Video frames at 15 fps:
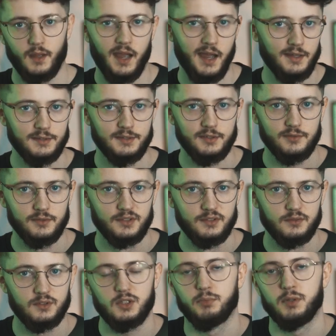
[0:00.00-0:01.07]
and
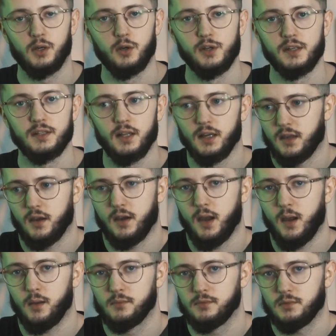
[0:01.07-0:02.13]
to be honest, like
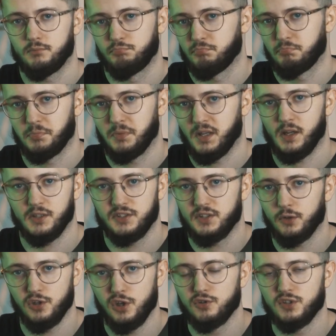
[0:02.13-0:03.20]
I
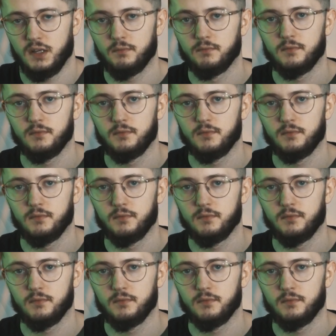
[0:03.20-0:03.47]
still use it.